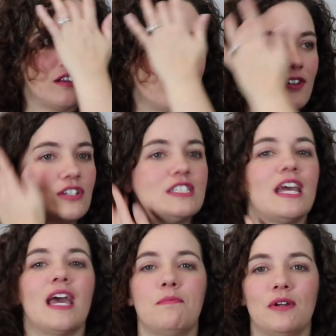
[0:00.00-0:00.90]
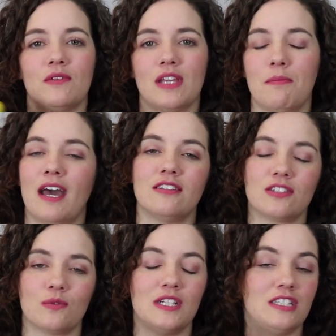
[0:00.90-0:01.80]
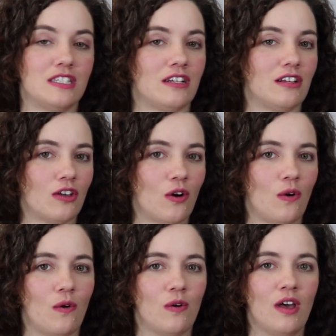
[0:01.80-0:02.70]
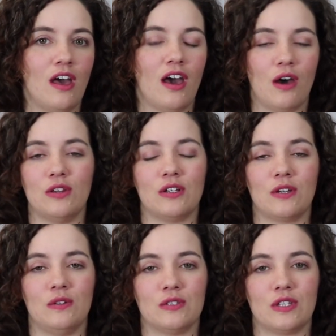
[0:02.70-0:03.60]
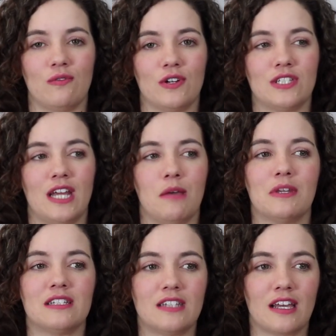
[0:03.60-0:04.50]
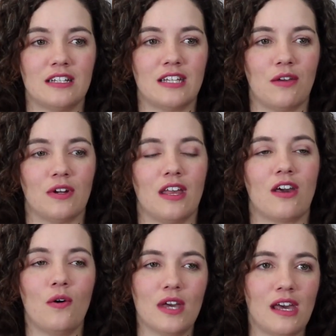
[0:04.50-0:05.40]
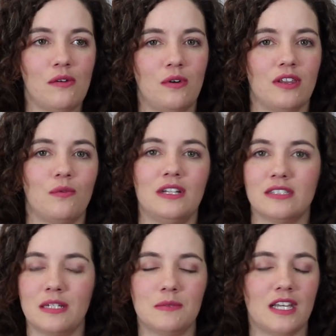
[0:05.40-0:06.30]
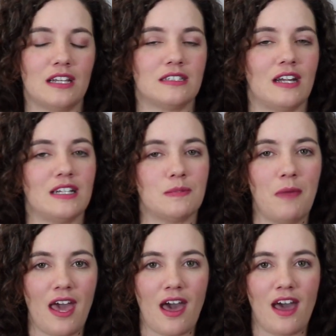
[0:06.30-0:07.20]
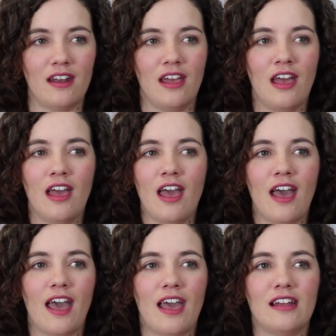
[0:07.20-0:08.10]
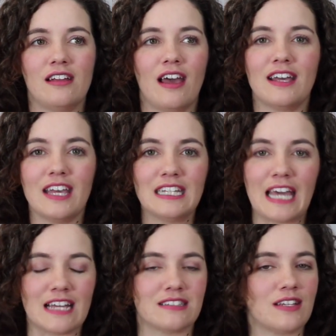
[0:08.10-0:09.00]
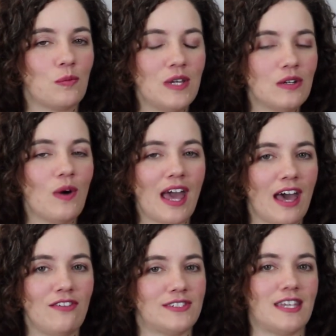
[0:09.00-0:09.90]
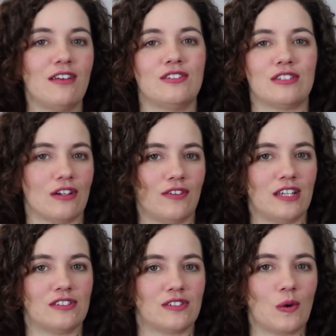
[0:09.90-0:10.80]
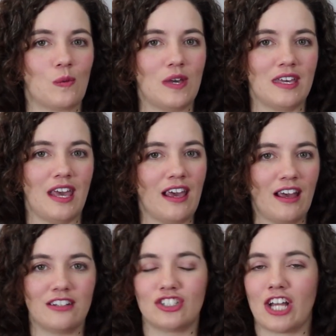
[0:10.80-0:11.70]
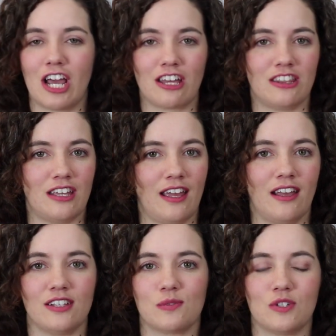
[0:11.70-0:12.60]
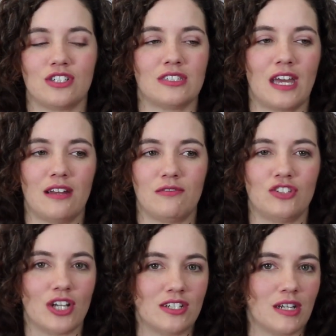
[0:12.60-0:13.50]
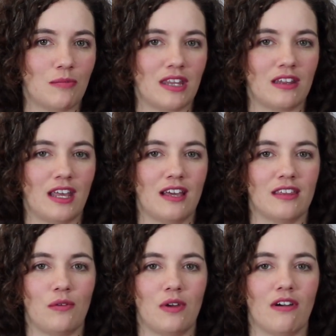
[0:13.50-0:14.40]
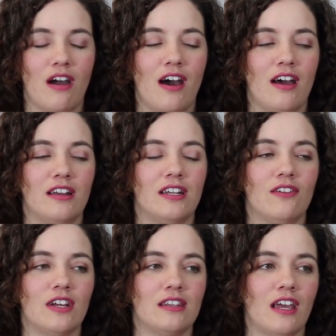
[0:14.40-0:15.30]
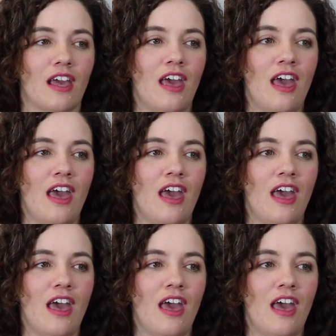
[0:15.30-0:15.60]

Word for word: the first day had been really bad so we didn't go out in the canoes the first day. But the second day we're like, okay, well the wind seems like it's not as bad. And again, guys, like we don't have cell service, so we can't check things. We're just kind of judging by the lake that we were on and everything.